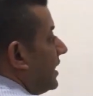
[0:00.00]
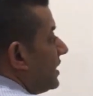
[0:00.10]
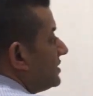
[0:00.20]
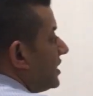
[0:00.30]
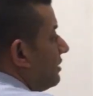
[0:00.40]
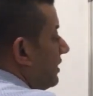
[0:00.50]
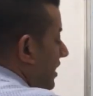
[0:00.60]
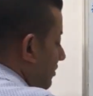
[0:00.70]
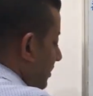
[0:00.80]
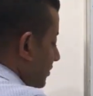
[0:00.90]
large
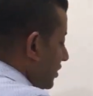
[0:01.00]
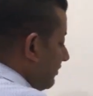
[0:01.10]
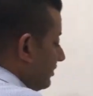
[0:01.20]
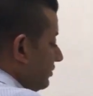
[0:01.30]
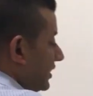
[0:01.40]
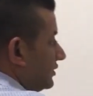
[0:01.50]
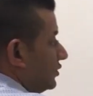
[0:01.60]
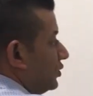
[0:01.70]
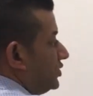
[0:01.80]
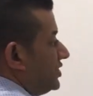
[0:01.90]
amount of
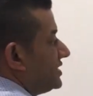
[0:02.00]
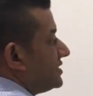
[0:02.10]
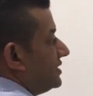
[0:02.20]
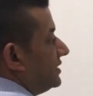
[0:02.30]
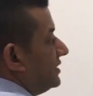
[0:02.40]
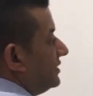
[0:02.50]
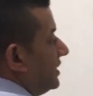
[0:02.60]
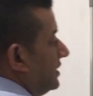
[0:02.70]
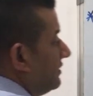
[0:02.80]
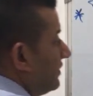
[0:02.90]
blood which is
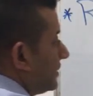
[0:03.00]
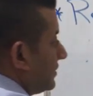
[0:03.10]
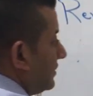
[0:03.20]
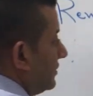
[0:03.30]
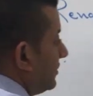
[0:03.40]
delivered